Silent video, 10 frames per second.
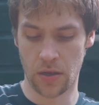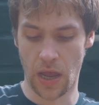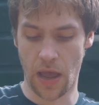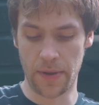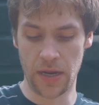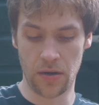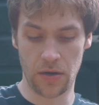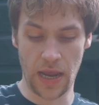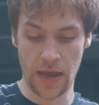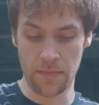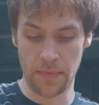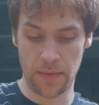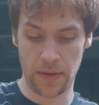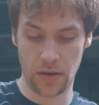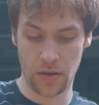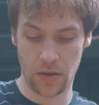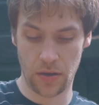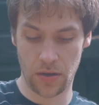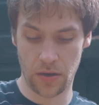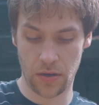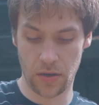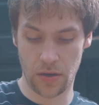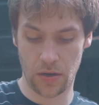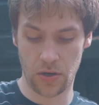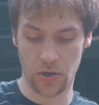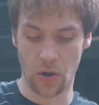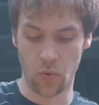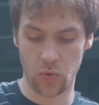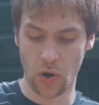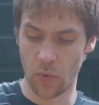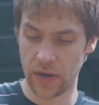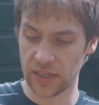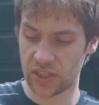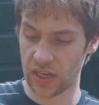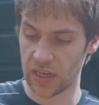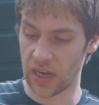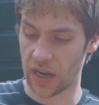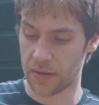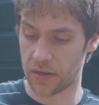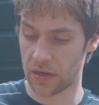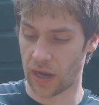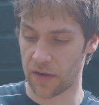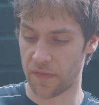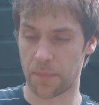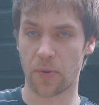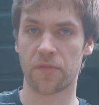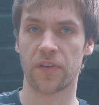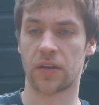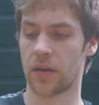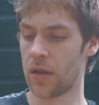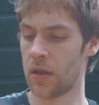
I mean, yeah, maybe. No, it is like kind of like perfect.